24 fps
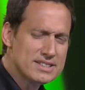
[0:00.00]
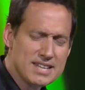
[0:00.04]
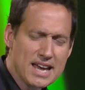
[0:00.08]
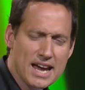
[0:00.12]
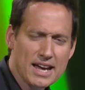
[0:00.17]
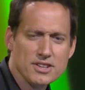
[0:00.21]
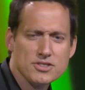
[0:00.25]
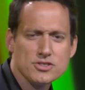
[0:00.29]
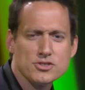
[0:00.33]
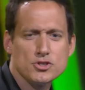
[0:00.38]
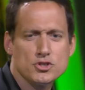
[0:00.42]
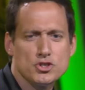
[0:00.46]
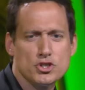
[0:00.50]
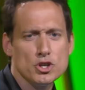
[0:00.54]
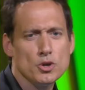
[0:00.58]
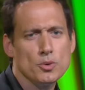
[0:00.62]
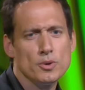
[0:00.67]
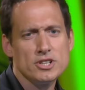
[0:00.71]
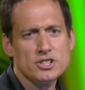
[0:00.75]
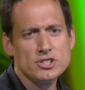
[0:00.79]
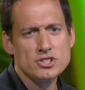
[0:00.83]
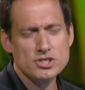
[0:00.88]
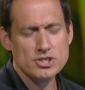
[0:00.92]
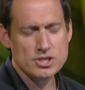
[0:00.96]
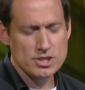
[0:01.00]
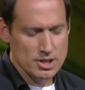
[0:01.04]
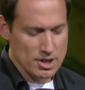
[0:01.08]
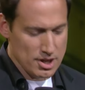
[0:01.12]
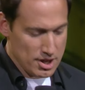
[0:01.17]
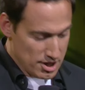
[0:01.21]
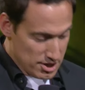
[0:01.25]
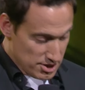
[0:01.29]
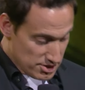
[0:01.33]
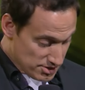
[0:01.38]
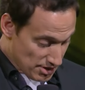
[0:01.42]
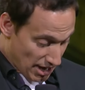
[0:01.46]
texts Jewish,
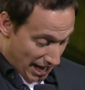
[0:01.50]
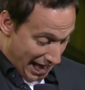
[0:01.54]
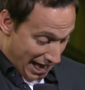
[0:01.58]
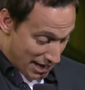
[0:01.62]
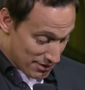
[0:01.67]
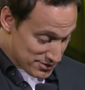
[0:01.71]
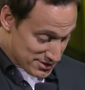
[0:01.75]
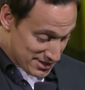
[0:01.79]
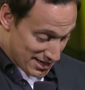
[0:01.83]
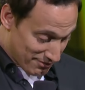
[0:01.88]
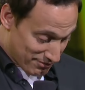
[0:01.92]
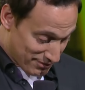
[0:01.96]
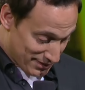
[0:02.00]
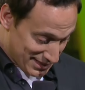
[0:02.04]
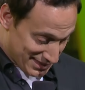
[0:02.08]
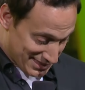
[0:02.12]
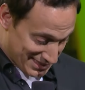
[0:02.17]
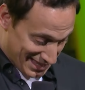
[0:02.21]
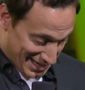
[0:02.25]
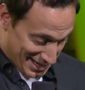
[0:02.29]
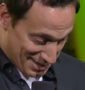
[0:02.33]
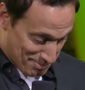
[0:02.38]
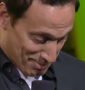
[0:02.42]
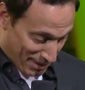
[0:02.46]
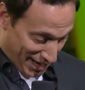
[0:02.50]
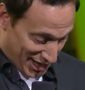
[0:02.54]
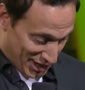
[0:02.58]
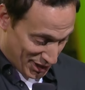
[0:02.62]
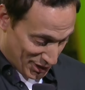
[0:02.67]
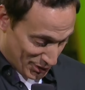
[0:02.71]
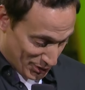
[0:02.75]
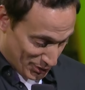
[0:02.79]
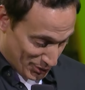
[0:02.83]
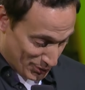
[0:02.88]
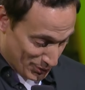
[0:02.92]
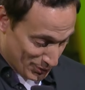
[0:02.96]
so how's everything by
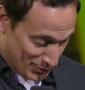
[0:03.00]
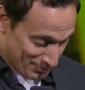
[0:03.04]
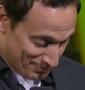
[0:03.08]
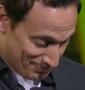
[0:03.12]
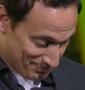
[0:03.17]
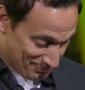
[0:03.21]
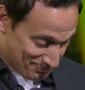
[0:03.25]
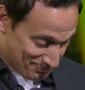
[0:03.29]
you?